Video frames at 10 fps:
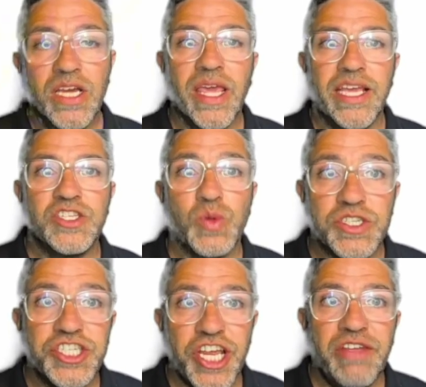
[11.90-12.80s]
looking to
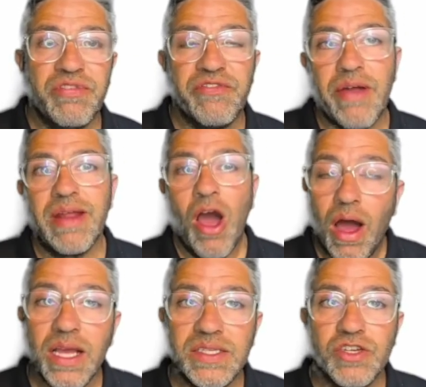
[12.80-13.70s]
achieve the very
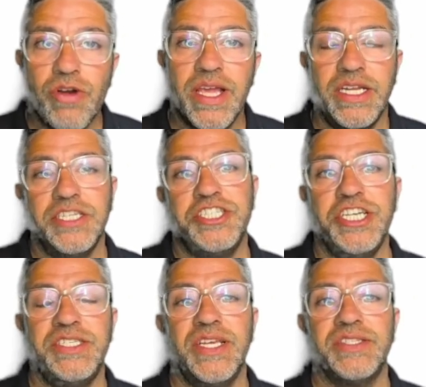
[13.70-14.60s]
highest grade in
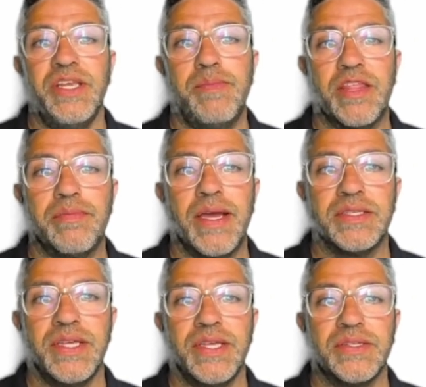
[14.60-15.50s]
GCSE
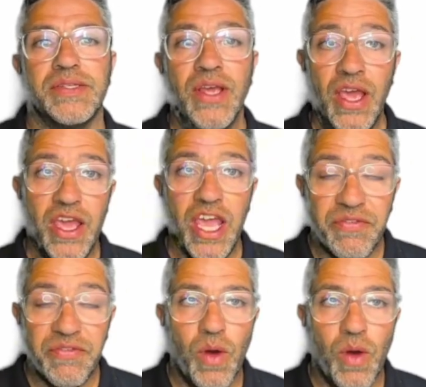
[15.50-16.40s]
mathematics?
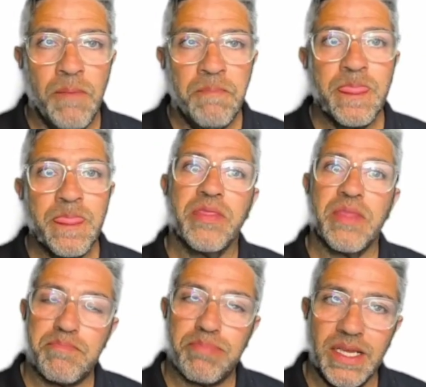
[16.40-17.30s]
If you are,
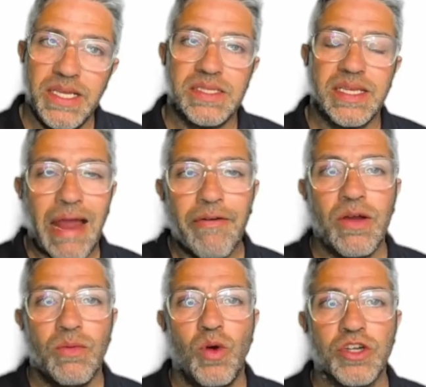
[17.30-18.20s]
then please carry
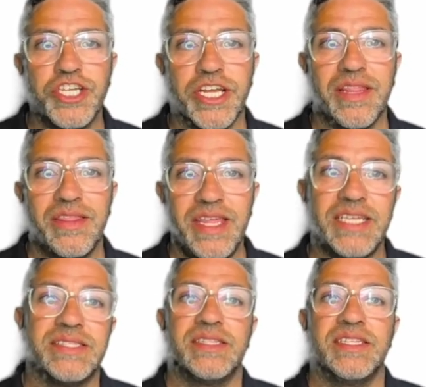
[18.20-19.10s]
on watching
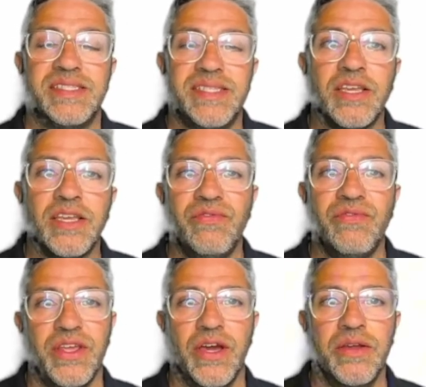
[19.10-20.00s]
this, the second
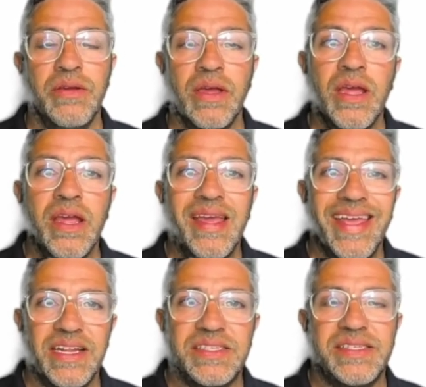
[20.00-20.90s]
video
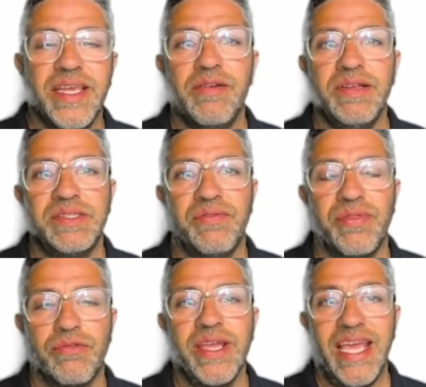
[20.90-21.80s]
in a series of
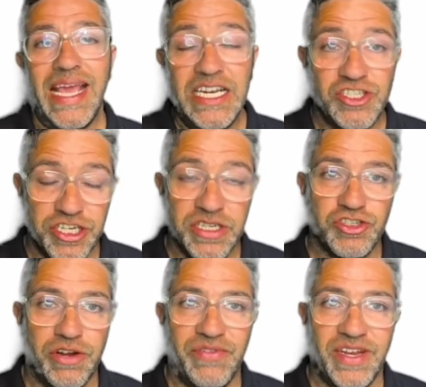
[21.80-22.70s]
3
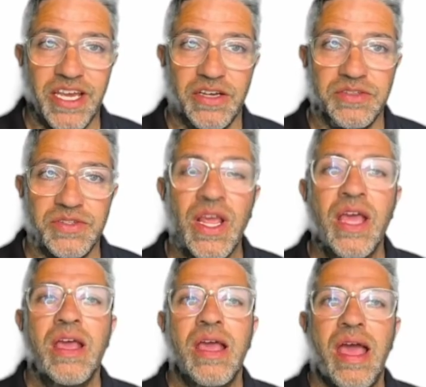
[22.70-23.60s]
introductory videos
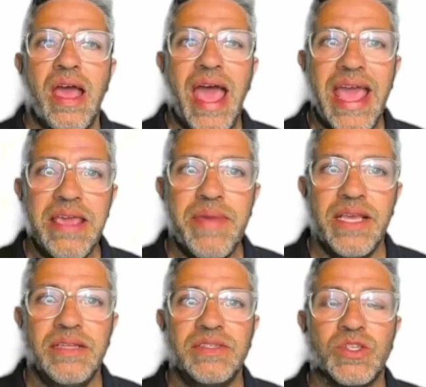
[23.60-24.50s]

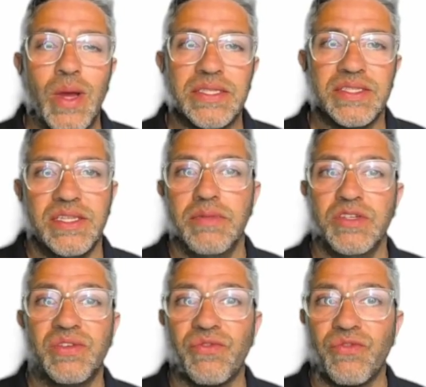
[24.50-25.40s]
aiming to answer the
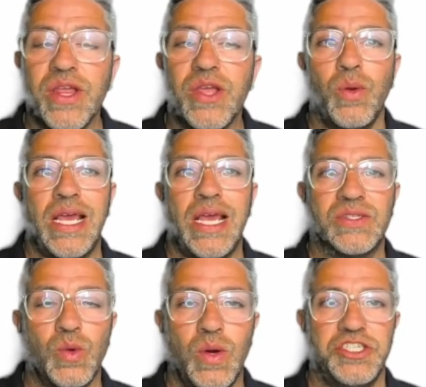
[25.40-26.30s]
most frequently
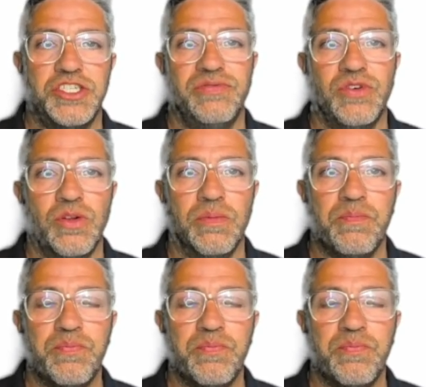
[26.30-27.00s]
asked question of all.